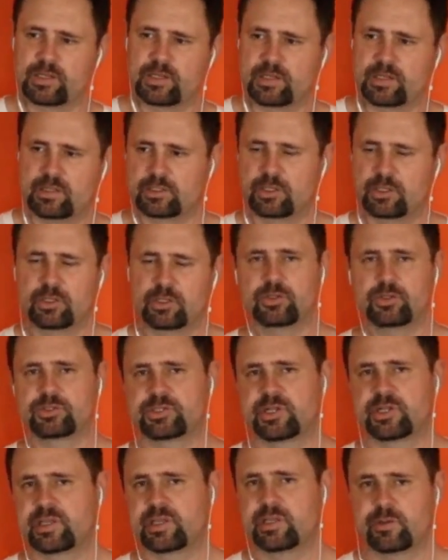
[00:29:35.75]
And the conclusion
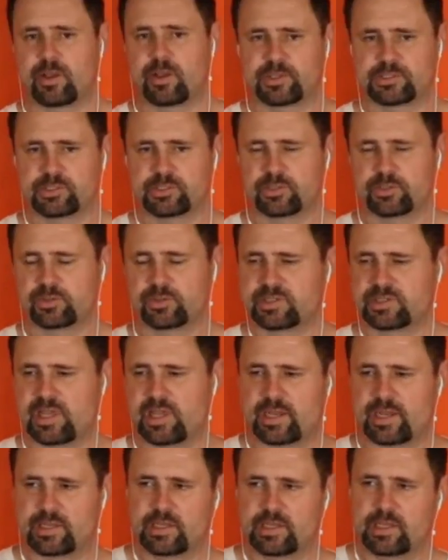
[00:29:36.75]
I keep coming to is
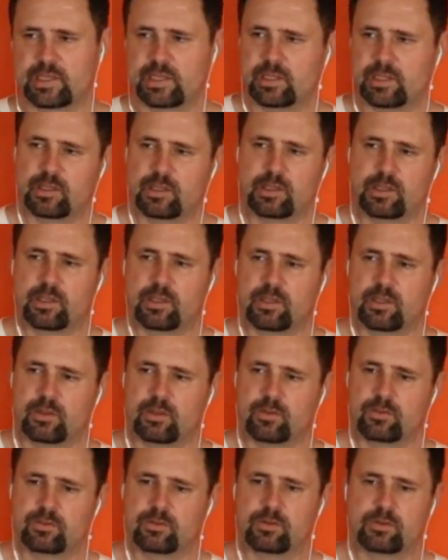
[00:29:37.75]
that
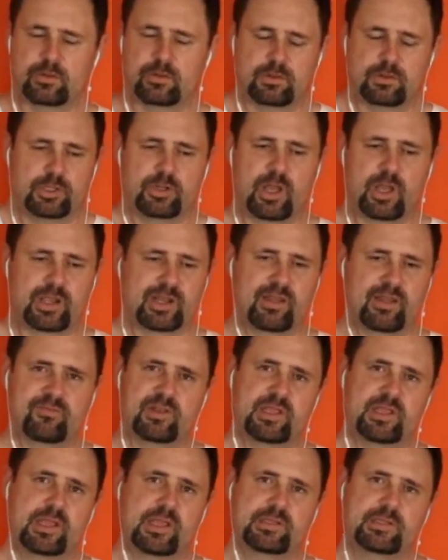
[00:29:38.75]
you're not going to have
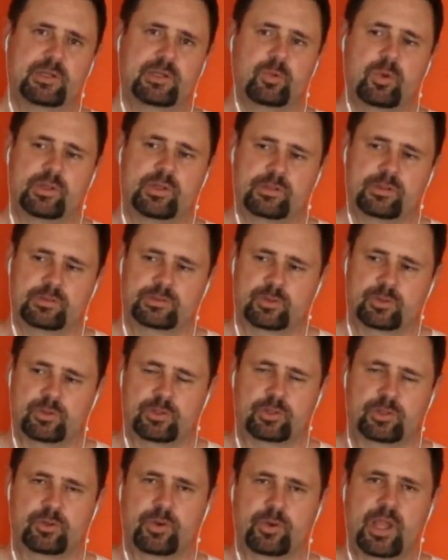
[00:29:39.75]
any idea what the sort of
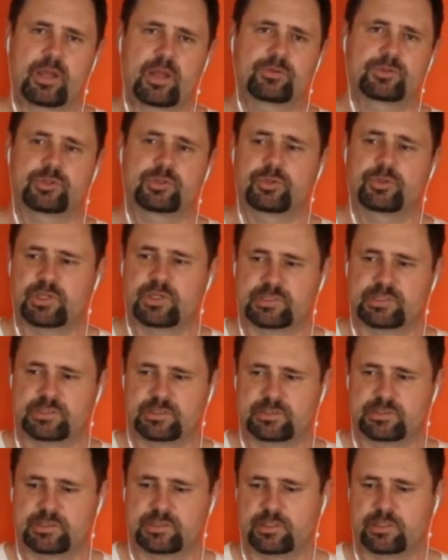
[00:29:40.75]
the ground truth is
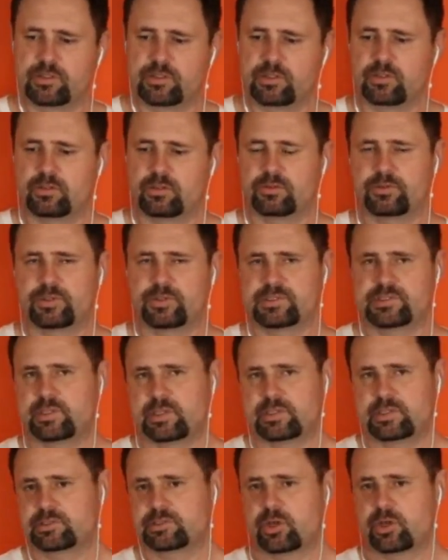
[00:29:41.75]
until these
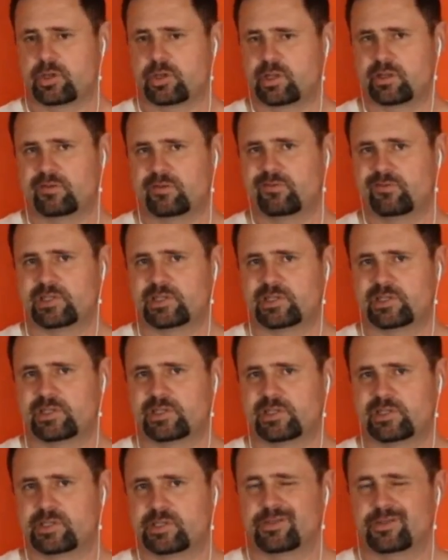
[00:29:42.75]
things start getting fleshed out.
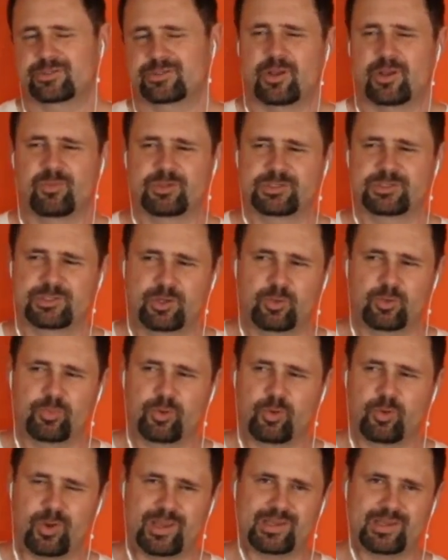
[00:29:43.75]
There's almost no
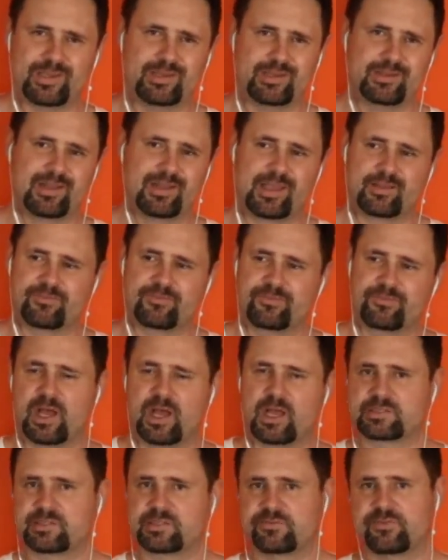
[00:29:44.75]
point in
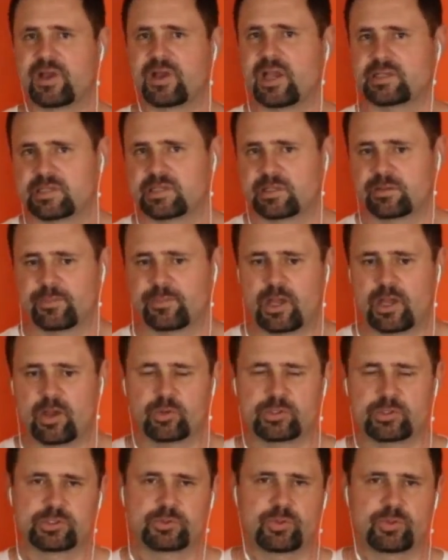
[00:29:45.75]
philosophizing about
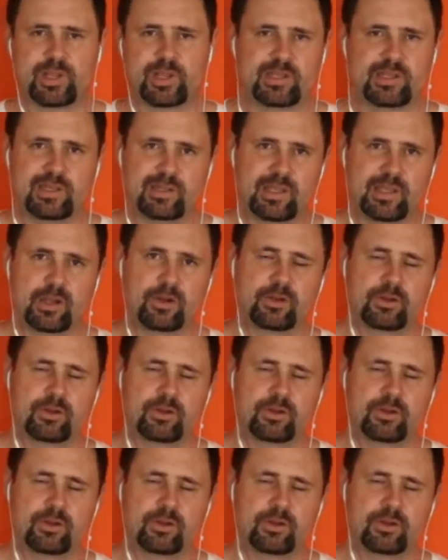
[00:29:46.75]
what's written in there.